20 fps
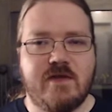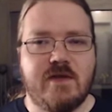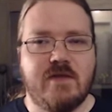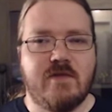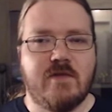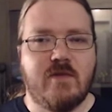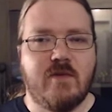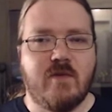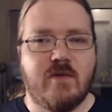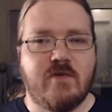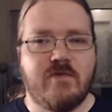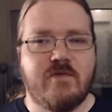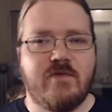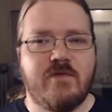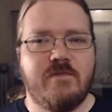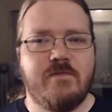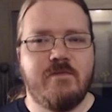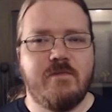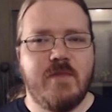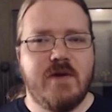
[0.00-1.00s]
in the North,
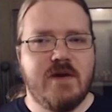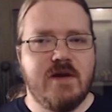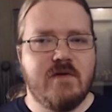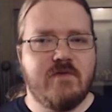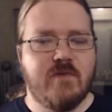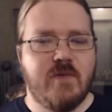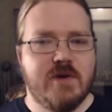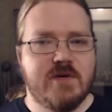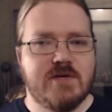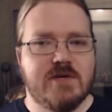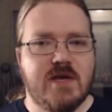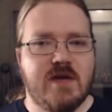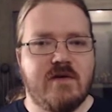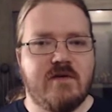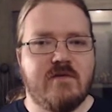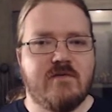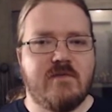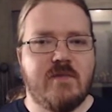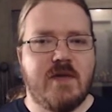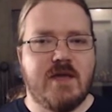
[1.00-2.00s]
many of which
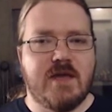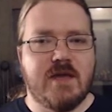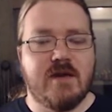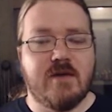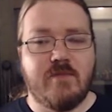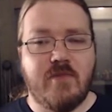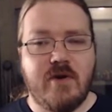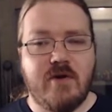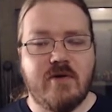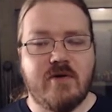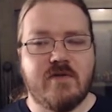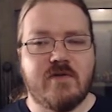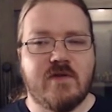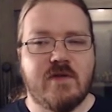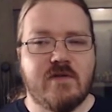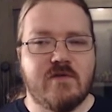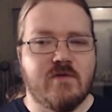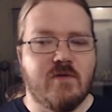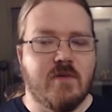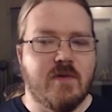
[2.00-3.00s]
make an appearance
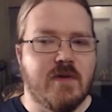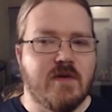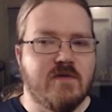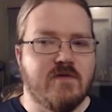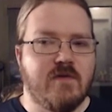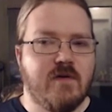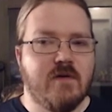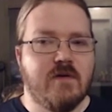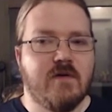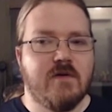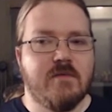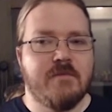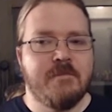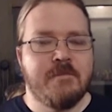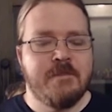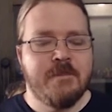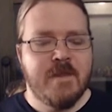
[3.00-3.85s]
in Storm King's Thunder.